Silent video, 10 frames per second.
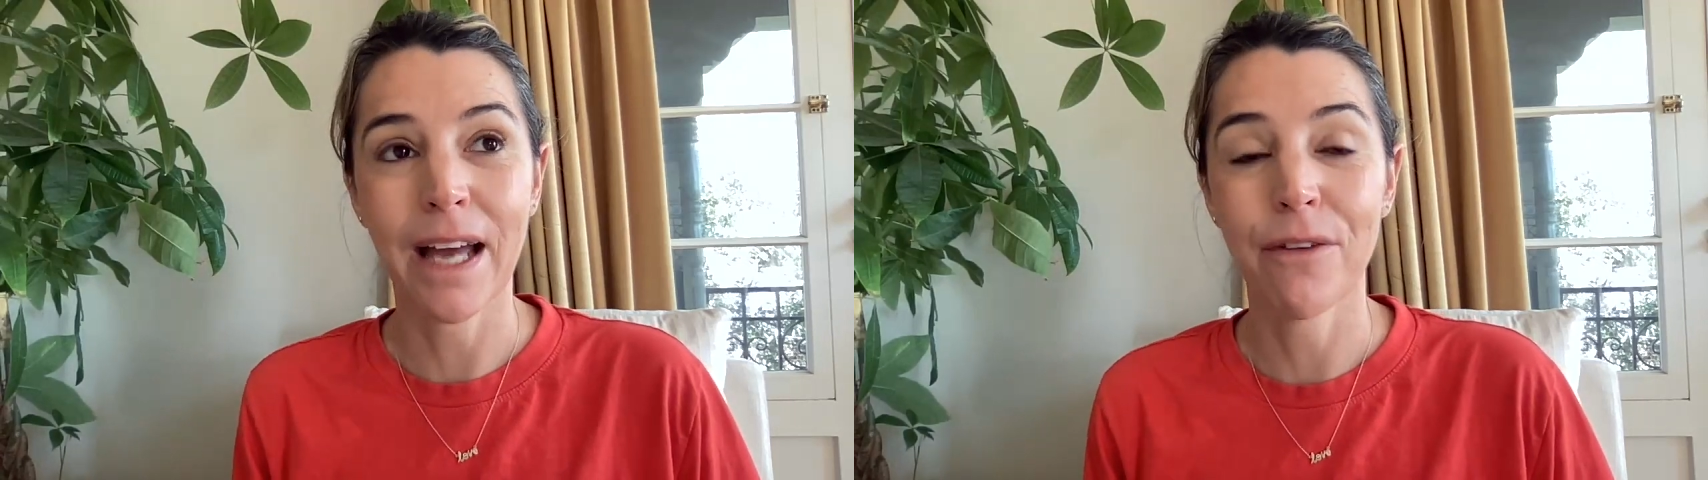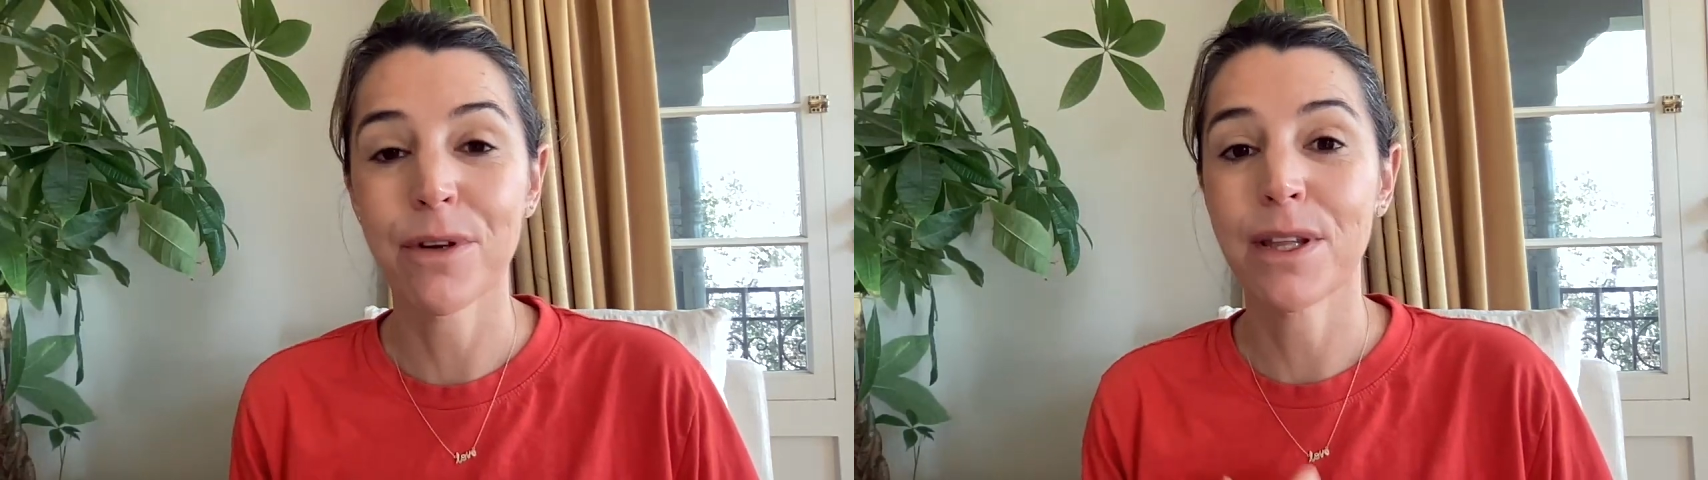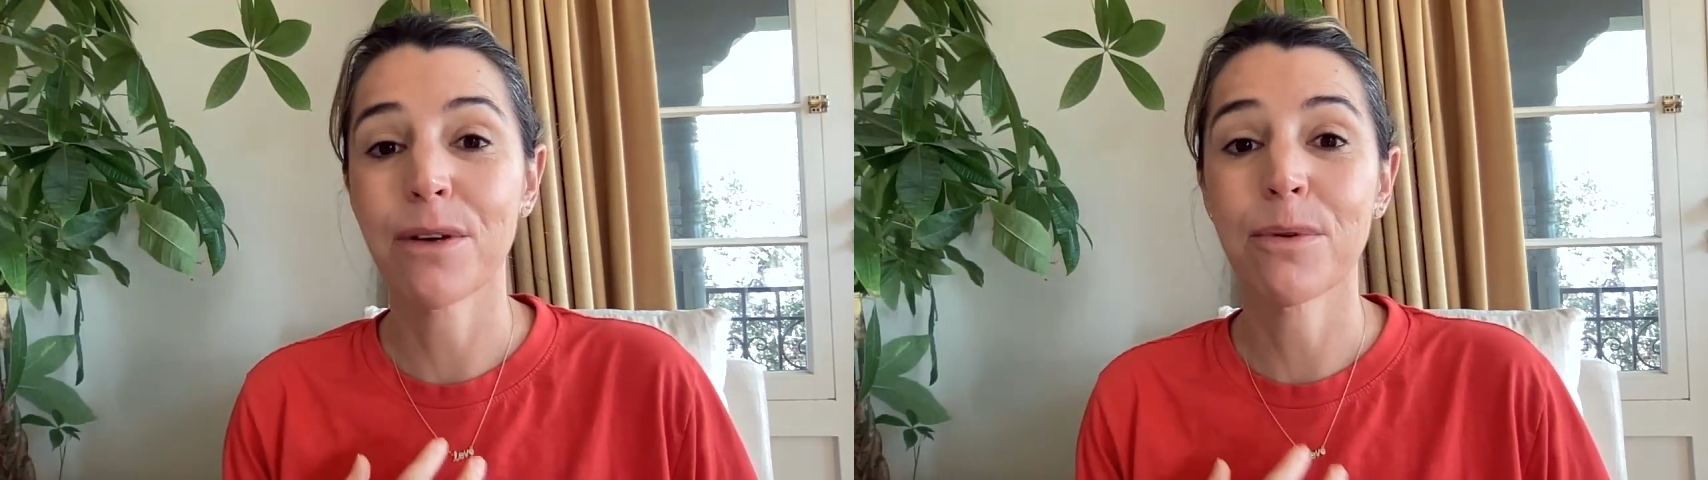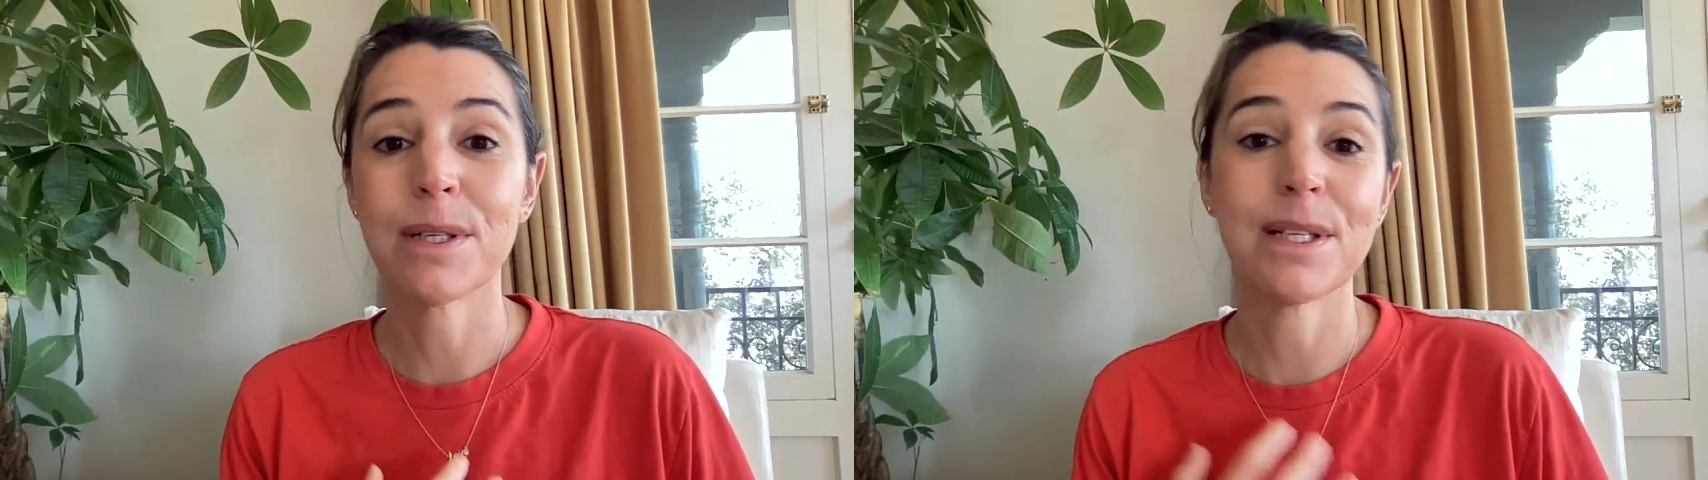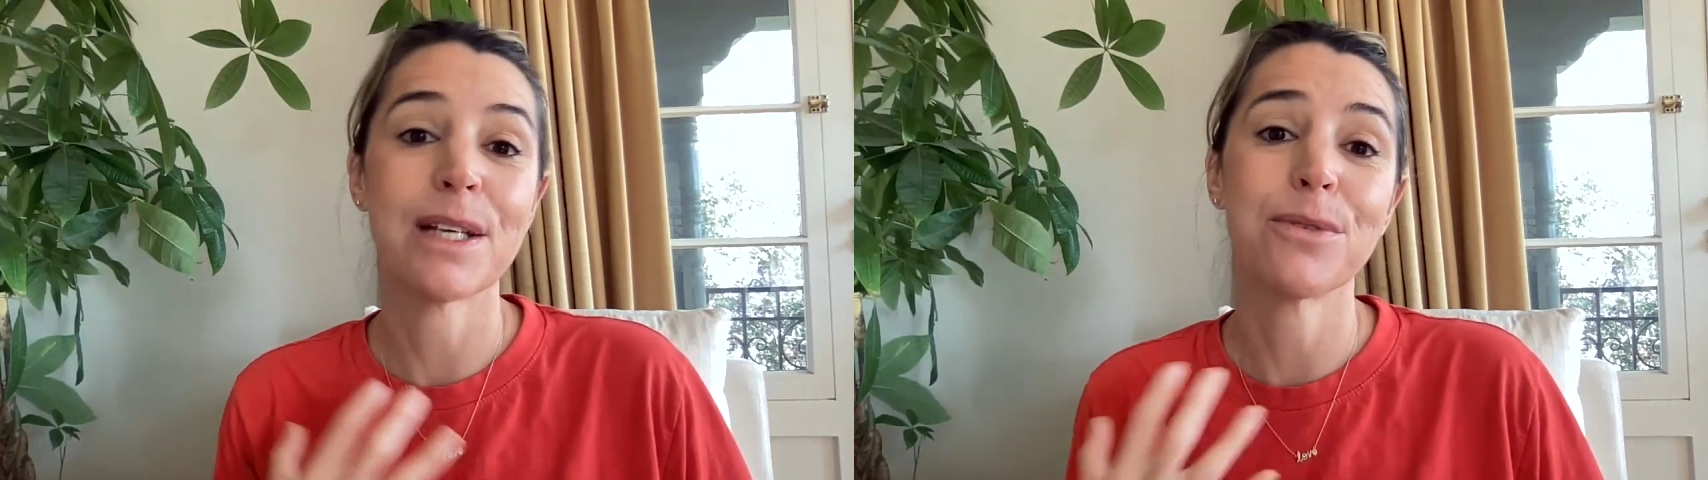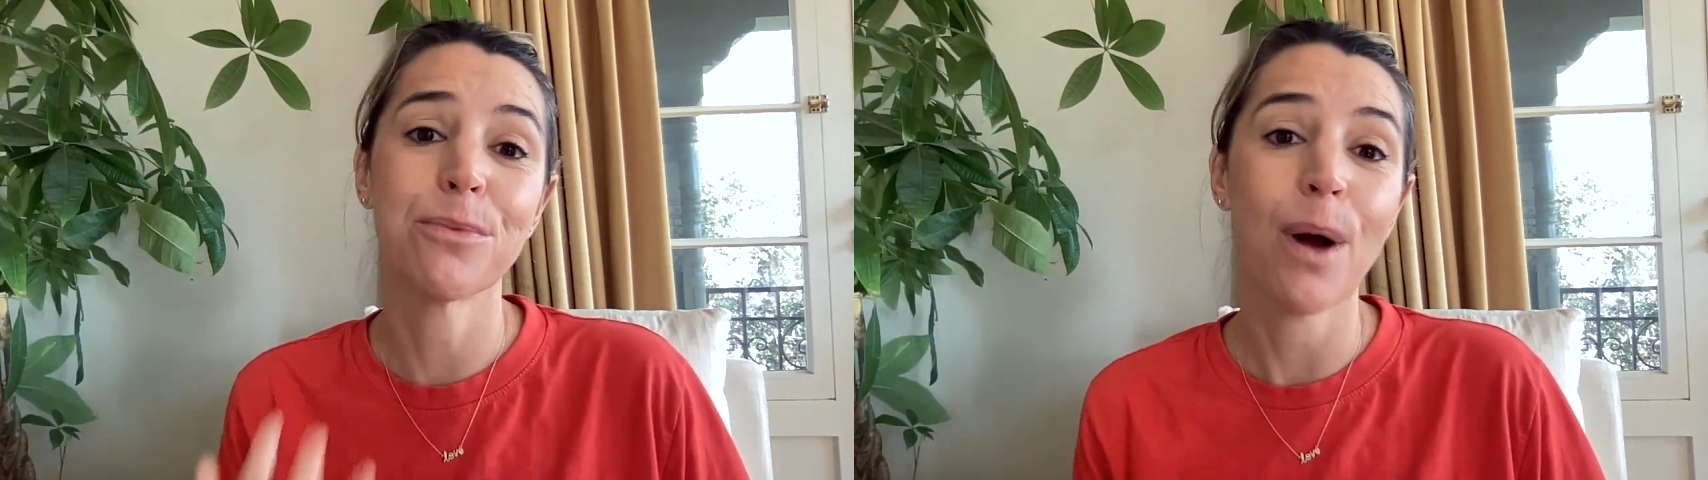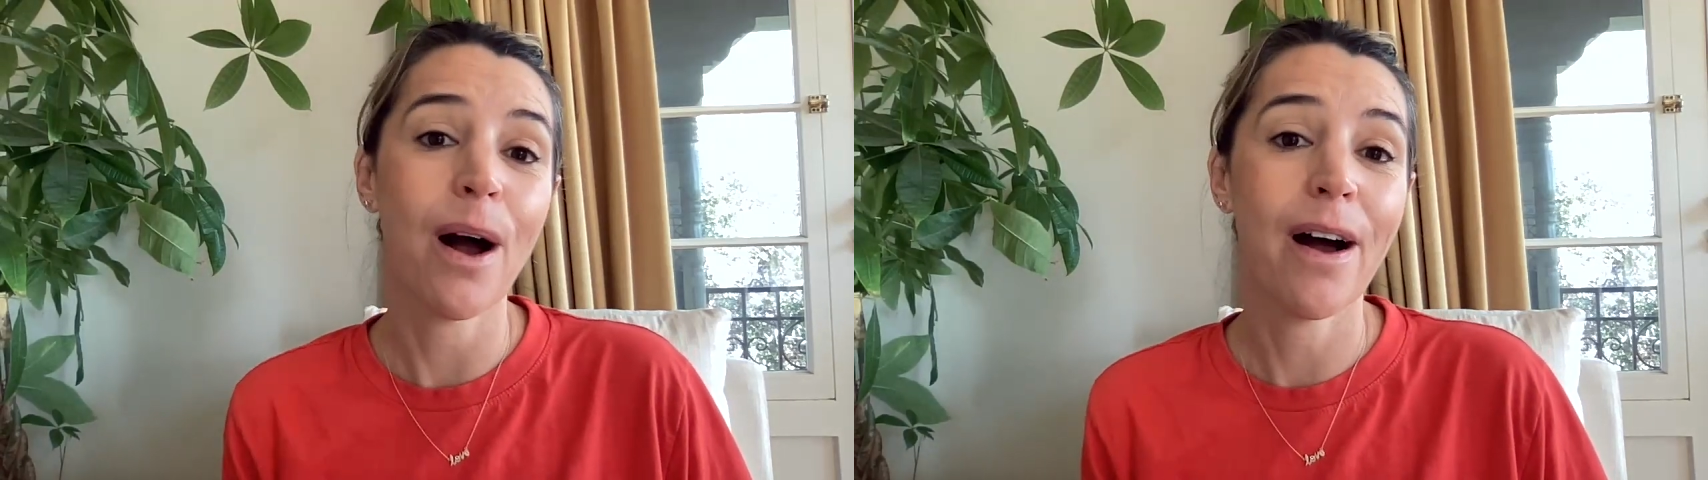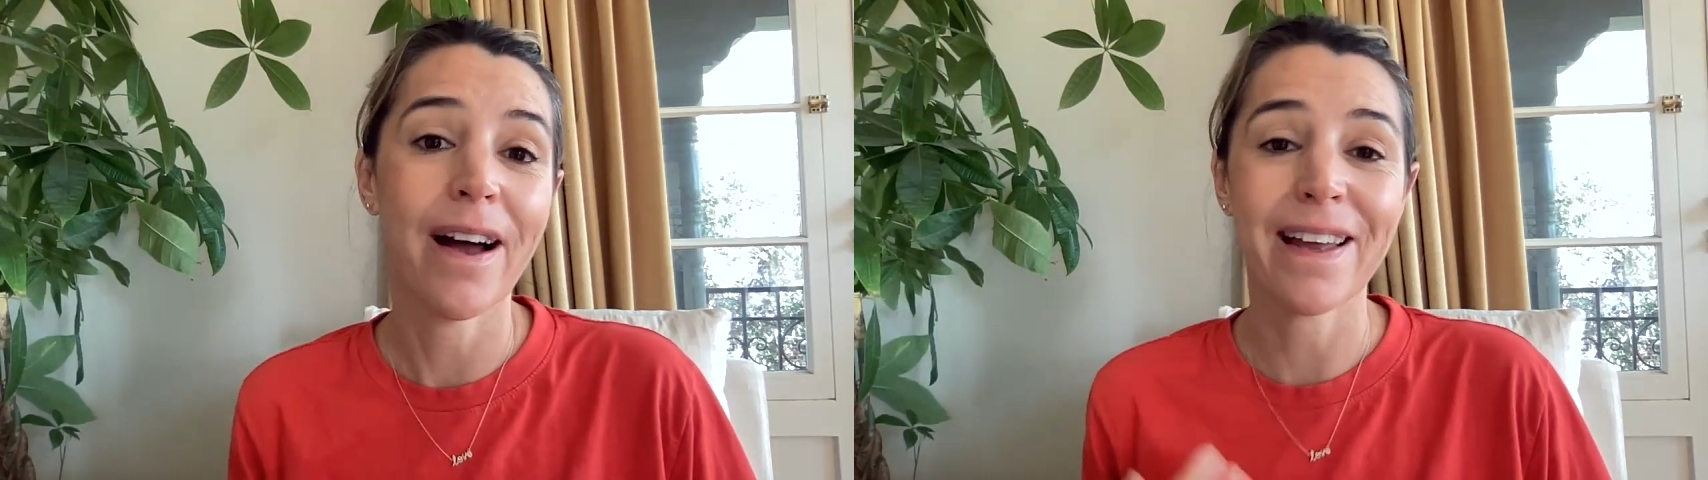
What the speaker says: Everything was as raw